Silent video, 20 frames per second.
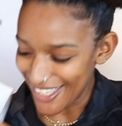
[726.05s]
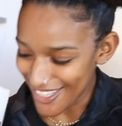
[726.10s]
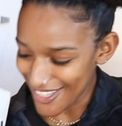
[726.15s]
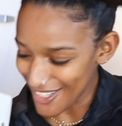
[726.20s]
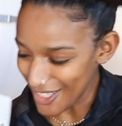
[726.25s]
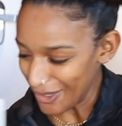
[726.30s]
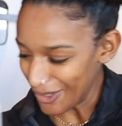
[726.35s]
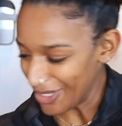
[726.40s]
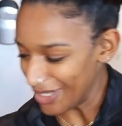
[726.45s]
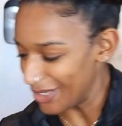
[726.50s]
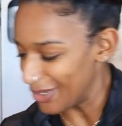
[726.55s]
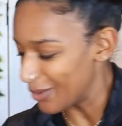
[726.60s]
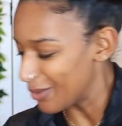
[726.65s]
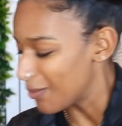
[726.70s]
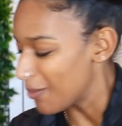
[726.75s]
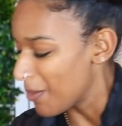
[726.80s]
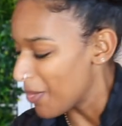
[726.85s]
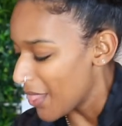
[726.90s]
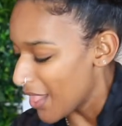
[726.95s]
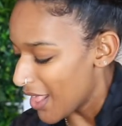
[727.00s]
It's so cute.
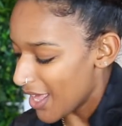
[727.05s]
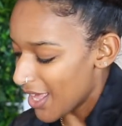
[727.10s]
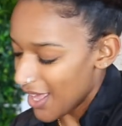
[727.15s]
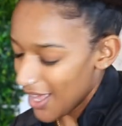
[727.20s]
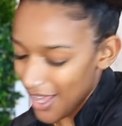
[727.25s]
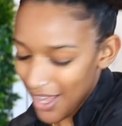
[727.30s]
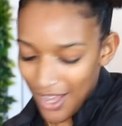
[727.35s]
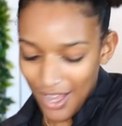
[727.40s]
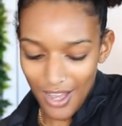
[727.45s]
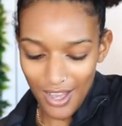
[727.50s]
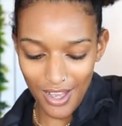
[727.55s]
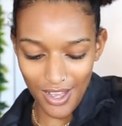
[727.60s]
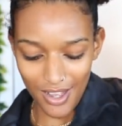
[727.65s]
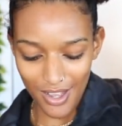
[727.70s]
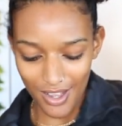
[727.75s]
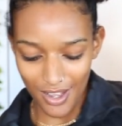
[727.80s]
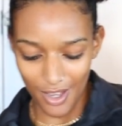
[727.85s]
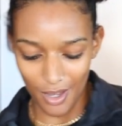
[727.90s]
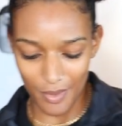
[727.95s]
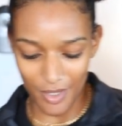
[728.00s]

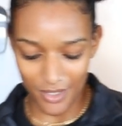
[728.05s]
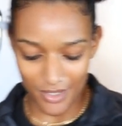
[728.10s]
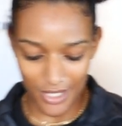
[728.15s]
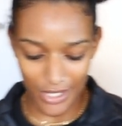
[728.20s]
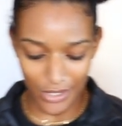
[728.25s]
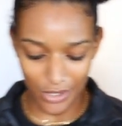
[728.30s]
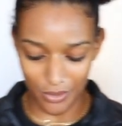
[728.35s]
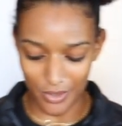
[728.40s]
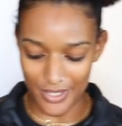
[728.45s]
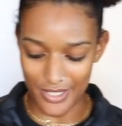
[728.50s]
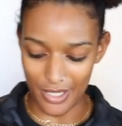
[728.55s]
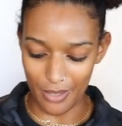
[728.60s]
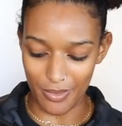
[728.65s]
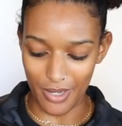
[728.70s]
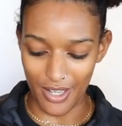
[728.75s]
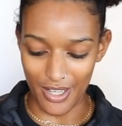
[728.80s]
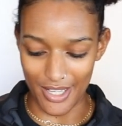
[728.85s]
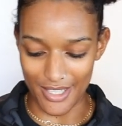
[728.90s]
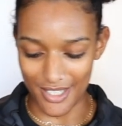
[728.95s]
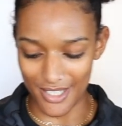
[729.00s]
And I'll tell you the reason I'm
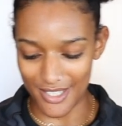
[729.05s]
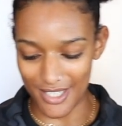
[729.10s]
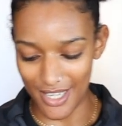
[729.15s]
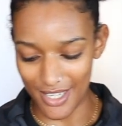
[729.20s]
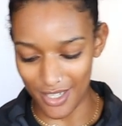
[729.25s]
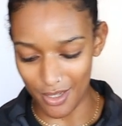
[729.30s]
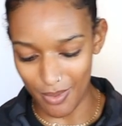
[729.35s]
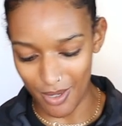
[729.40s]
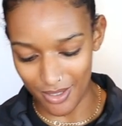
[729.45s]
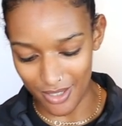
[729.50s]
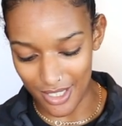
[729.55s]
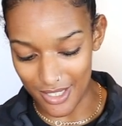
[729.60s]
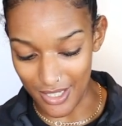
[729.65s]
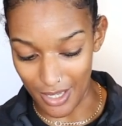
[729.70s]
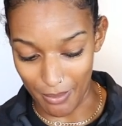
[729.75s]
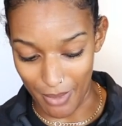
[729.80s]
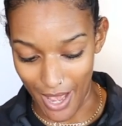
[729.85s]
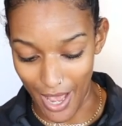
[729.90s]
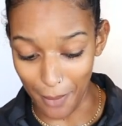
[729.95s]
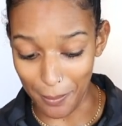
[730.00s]
not as excited about these.
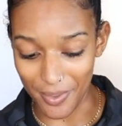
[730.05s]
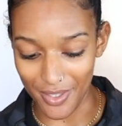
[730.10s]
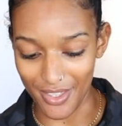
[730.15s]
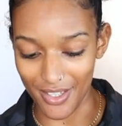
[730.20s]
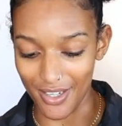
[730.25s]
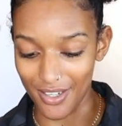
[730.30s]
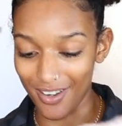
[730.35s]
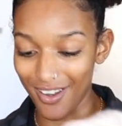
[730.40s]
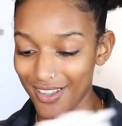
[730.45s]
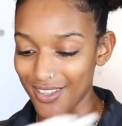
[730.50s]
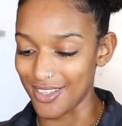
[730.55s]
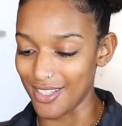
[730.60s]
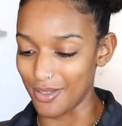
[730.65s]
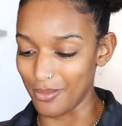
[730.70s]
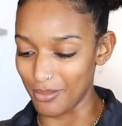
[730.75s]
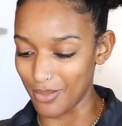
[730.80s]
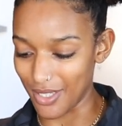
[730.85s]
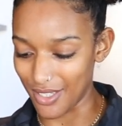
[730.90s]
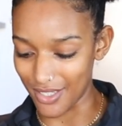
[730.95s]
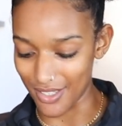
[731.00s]
I'm happy that I got them
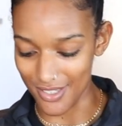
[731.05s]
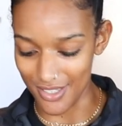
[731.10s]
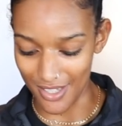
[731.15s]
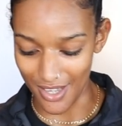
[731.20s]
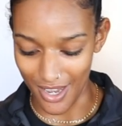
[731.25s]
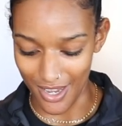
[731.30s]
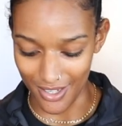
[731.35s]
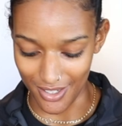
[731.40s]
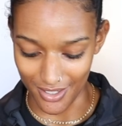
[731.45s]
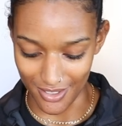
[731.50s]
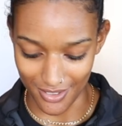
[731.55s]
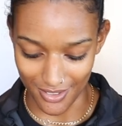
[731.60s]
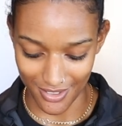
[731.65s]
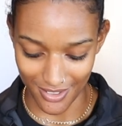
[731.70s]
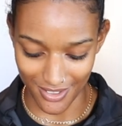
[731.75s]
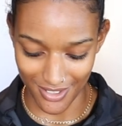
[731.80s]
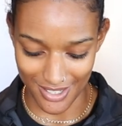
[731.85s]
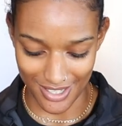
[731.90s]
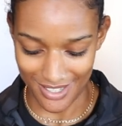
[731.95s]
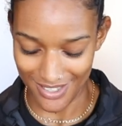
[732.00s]
because
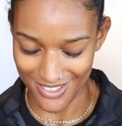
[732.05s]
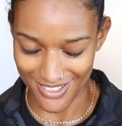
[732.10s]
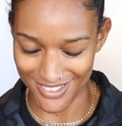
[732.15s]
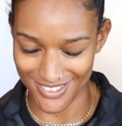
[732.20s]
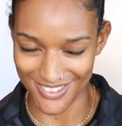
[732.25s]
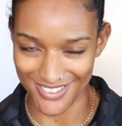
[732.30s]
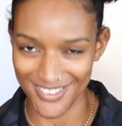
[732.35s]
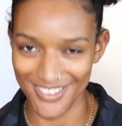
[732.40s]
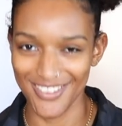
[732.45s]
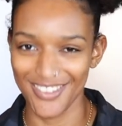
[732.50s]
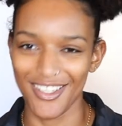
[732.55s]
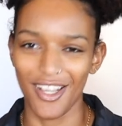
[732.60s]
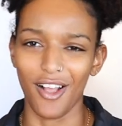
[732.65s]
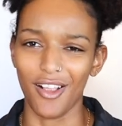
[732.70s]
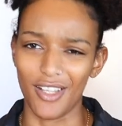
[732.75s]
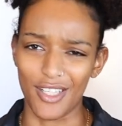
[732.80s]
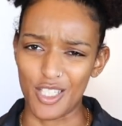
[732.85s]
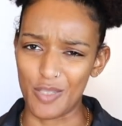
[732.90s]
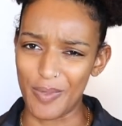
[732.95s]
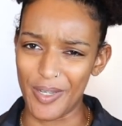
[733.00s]

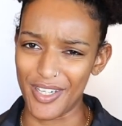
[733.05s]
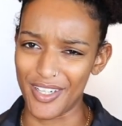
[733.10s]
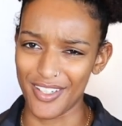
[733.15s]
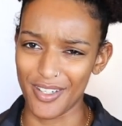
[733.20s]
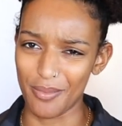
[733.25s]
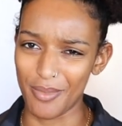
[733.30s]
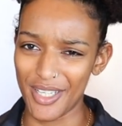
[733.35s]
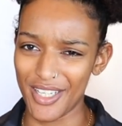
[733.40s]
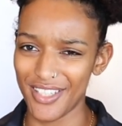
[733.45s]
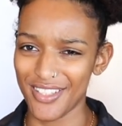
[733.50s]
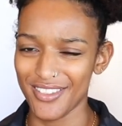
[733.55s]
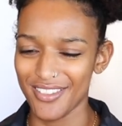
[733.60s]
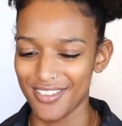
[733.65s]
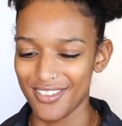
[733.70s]
I'll explain it in a minute.